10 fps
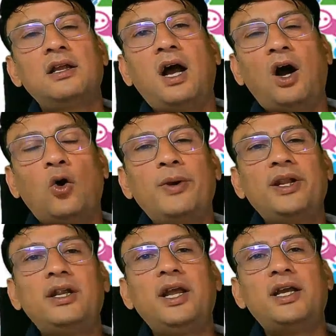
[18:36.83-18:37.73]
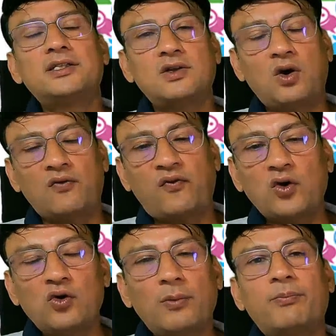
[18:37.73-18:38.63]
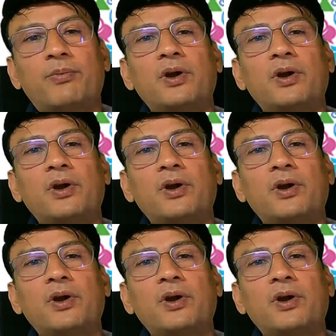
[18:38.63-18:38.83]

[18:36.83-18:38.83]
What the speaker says: how many days, or follow up